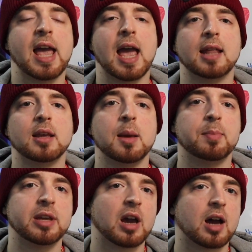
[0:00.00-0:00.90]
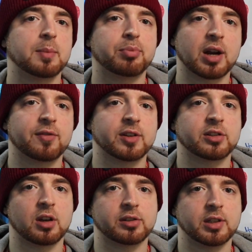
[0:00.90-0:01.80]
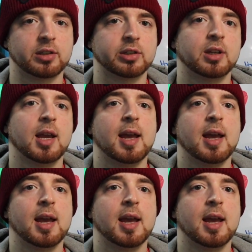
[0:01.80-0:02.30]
and Beyond Breakfast Sausage.